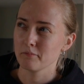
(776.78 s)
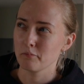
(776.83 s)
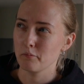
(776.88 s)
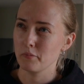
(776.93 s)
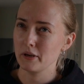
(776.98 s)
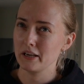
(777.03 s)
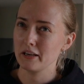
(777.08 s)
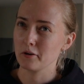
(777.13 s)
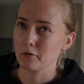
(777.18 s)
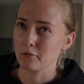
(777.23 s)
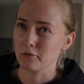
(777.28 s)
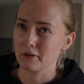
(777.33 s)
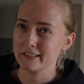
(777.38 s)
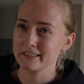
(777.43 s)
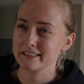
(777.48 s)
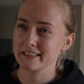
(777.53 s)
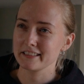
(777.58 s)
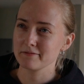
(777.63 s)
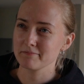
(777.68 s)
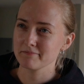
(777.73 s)
be a
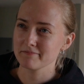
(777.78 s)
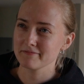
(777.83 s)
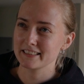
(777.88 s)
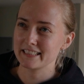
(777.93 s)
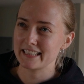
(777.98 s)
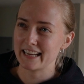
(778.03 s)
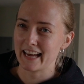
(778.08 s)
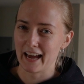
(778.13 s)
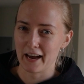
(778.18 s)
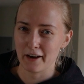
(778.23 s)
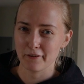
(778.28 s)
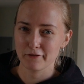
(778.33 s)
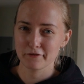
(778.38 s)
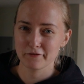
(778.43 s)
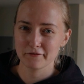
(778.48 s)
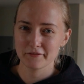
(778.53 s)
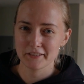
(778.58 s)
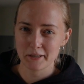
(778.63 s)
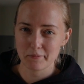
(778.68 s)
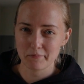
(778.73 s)
reason to have
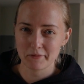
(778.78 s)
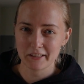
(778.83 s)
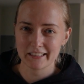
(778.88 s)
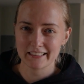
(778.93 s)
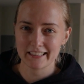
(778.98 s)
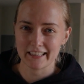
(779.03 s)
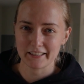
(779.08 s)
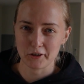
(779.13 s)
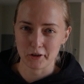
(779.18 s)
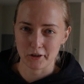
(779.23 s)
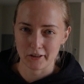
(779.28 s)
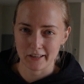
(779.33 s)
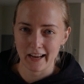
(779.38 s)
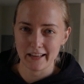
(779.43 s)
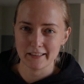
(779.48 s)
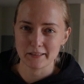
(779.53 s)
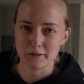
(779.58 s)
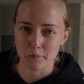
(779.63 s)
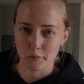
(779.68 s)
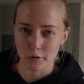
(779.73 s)
something that
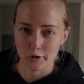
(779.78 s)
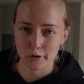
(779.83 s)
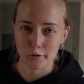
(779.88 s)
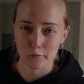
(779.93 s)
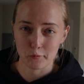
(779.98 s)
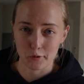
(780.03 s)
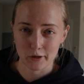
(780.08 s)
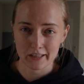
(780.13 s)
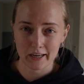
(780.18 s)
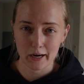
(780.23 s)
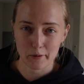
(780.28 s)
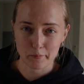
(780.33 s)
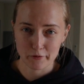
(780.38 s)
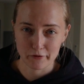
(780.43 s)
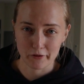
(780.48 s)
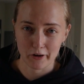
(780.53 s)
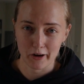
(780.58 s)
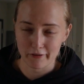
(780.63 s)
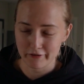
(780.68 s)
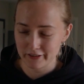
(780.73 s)
creates more than 1 cup
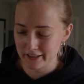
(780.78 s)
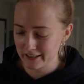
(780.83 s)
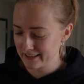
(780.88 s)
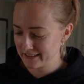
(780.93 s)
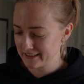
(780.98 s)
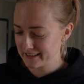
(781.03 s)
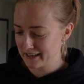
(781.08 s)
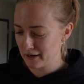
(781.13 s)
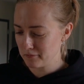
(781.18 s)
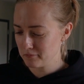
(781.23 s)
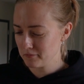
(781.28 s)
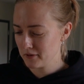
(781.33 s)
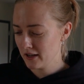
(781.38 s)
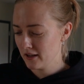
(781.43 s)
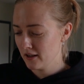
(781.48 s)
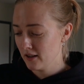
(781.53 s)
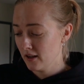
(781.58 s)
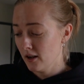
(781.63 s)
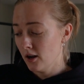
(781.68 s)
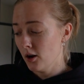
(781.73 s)
of coffee at a time.
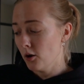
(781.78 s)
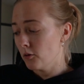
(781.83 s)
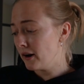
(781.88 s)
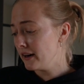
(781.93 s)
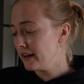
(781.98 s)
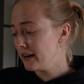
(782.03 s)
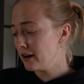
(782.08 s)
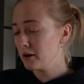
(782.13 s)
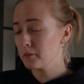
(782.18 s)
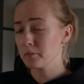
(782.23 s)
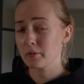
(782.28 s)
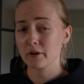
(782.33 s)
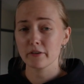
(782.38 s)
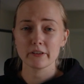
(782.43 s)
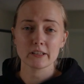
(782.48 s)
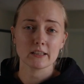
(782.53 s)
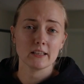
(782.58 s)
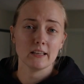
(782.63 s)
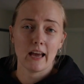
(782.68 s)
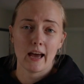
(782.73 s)
Right now, I'm
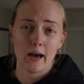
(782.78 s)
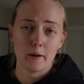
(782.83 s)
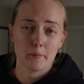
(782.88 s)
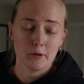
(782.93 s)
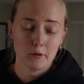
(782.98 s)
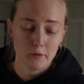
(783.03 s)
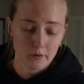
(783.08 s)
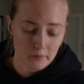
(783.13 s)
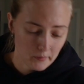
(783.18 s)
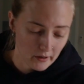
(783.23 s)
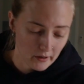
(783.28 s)
perfectly happy with